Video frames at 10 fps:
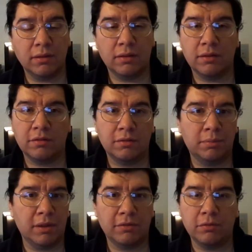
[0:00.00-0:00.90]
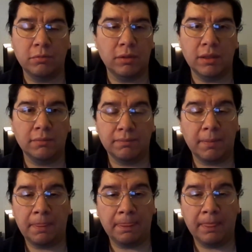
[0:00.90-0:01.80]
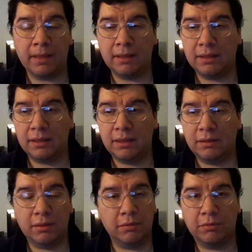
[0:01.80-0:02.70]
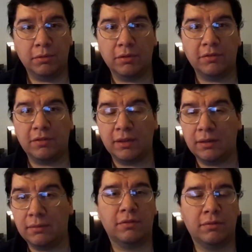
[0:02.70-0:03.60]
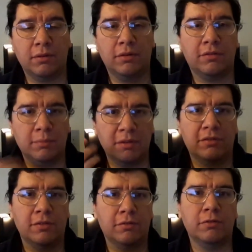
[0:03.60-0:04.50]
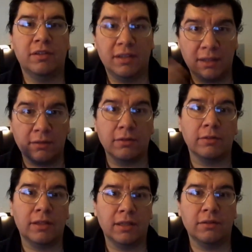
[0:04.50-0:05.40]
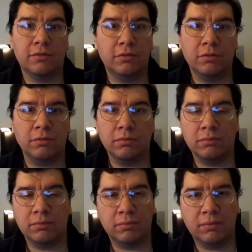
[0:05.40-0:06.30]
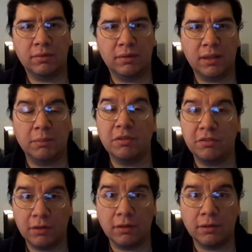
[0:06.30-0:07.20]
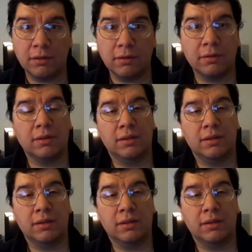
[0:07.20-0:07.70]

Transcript: and and she passed away. It, it was really sad. Also, my sister did have another cat too, named Angelica,